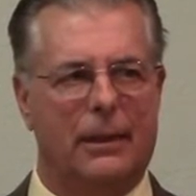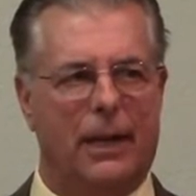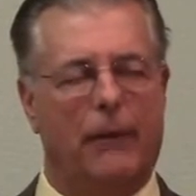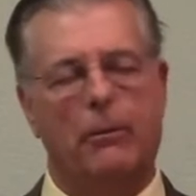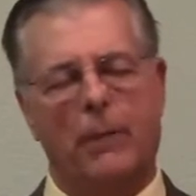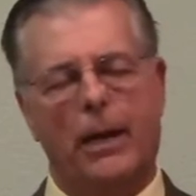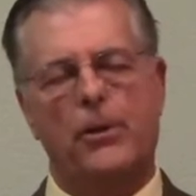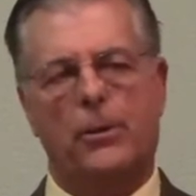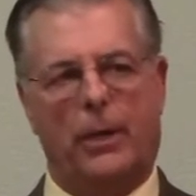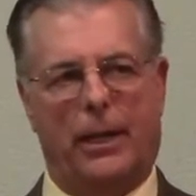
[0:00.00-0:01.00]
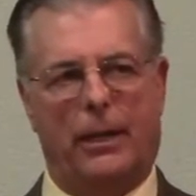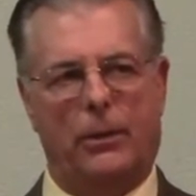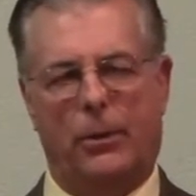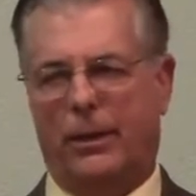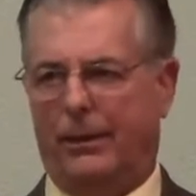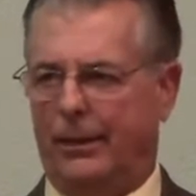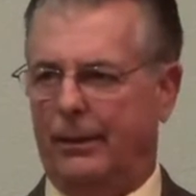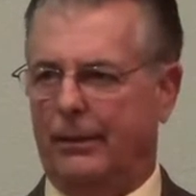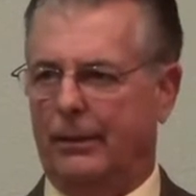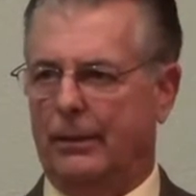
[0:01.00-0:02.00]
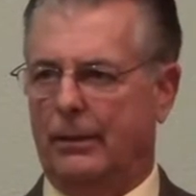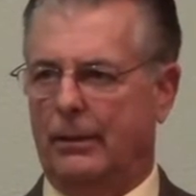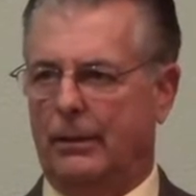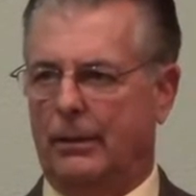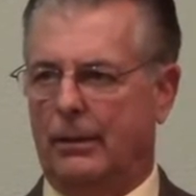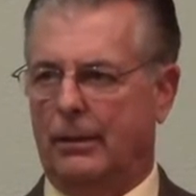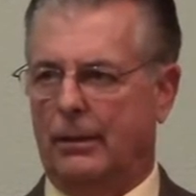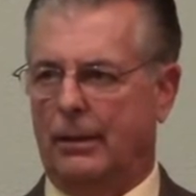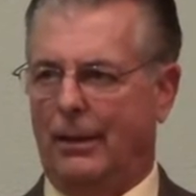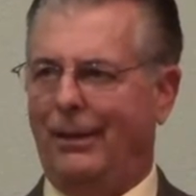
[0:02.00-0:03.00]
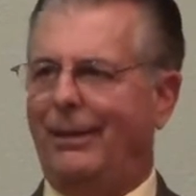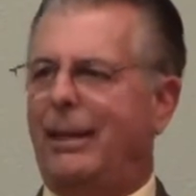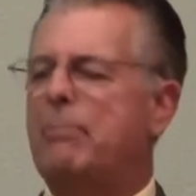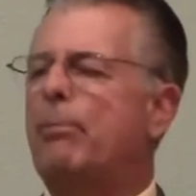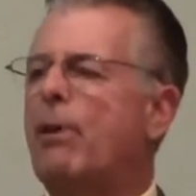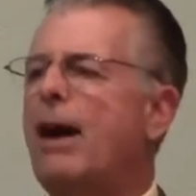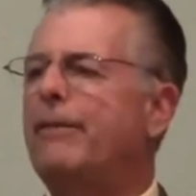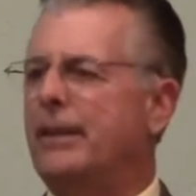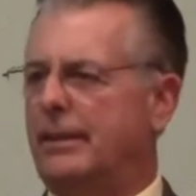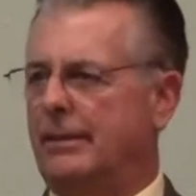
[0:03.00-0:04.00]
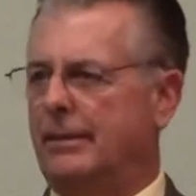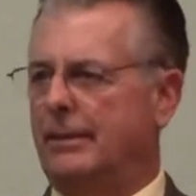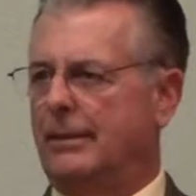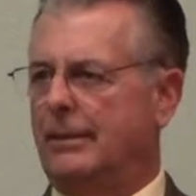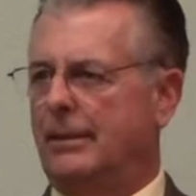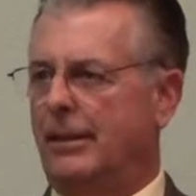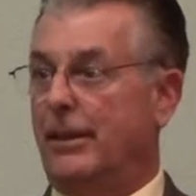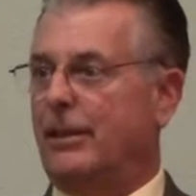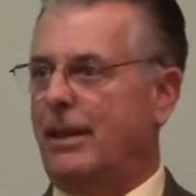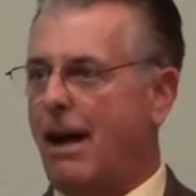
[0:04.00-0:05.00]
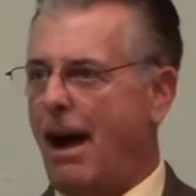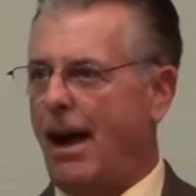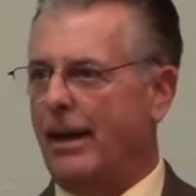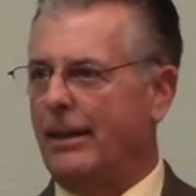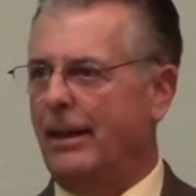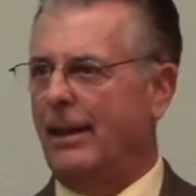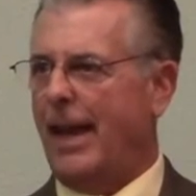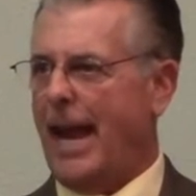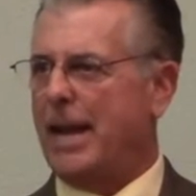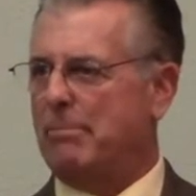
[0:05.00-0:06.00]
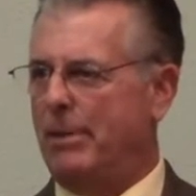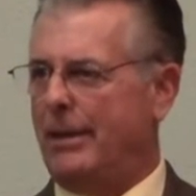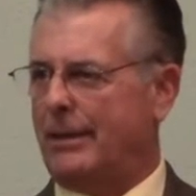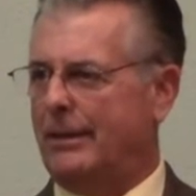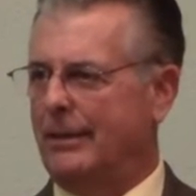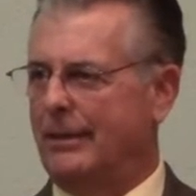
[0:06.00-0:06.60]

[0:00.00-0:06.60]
I remind you again who this is. This is a prophet that God handpicked.